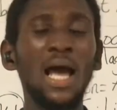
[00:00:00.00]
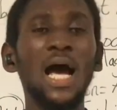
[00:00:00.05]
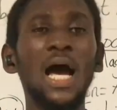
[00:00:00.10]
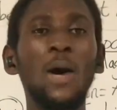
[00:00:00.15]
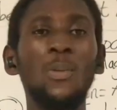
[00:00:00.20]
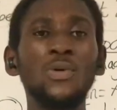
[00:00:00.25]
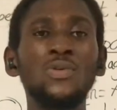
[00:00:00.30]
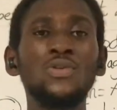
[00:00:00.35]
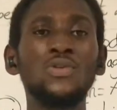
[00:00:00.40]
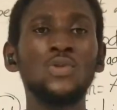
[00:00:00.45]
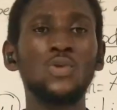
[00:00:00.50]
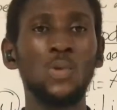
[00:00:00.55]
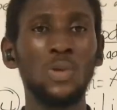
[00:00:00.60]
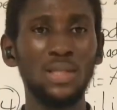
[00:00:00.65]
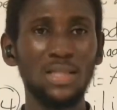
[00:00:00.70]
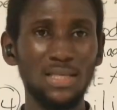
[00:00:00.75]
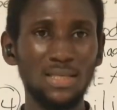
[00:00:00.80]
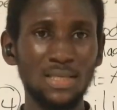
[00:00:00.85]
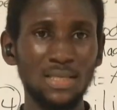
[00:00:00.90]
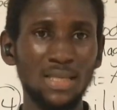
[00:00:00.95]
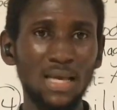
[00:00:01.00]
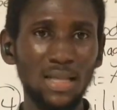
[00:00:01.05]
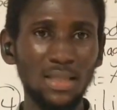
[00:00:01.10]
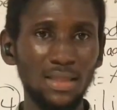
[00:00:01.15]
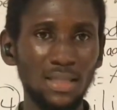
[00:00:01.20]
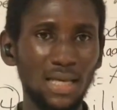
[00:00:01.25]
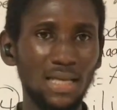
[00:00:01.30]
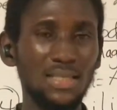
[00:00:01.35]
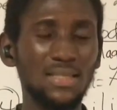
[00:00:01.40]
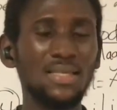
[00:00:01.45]
I want you to
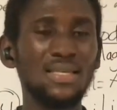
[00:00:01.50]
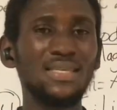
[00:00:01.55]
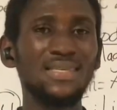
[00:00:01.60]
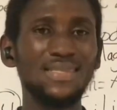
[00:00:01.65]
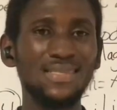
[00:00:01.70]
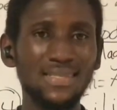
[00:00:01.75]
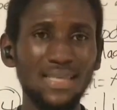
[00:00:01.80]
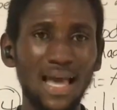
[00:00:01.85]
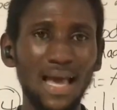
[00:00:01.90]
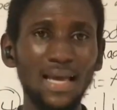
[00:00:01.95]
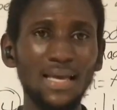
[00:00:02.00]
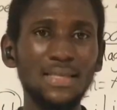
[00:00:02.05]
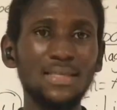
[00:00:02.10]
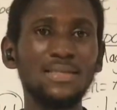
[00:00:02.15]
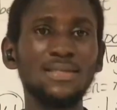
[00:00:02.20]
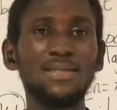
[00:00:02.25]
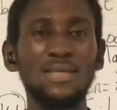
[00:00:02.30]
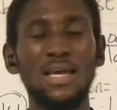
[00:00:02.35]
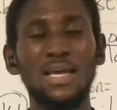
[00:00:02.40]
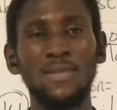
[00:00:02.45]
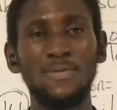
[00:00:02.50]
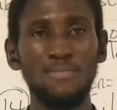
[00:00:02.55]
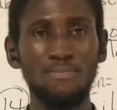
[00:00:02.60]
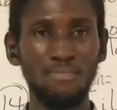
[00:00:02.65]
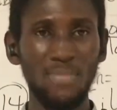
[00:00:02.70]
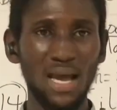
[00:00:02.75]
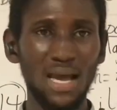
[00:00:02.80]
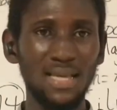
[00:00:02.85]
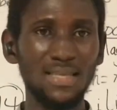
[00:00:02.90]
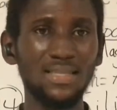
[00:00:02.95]
understand that science and
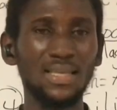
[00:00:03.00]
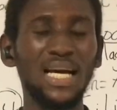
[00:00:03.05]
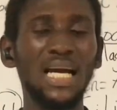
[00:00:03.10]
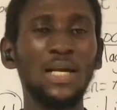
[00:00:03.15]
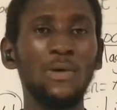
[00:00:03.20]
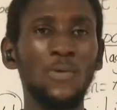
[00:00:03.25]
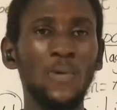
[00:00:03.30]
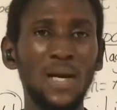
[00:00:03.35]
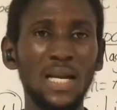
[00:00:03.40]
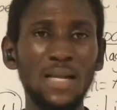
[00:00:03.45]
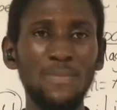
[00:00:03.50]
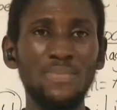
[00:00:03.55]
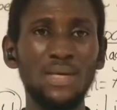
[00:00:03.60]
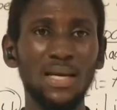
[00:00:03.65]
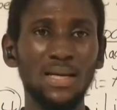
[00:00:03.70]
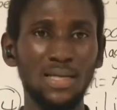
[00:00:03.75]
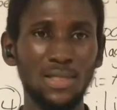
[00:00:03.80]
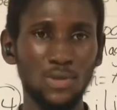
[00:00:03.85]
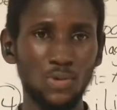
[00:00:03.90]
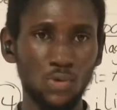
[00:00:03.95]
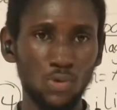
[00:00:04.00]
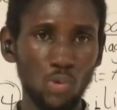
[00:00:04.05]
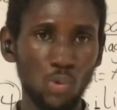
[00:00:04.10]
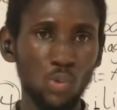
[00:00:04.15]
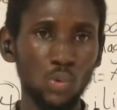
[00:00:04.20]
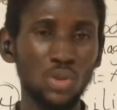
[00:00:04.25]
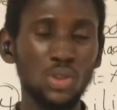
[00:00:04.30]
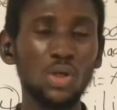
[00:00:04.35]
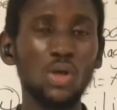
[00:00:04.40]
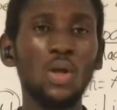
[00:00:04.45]
math can really be
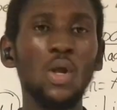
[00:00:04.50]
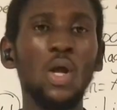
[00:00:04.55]
understood.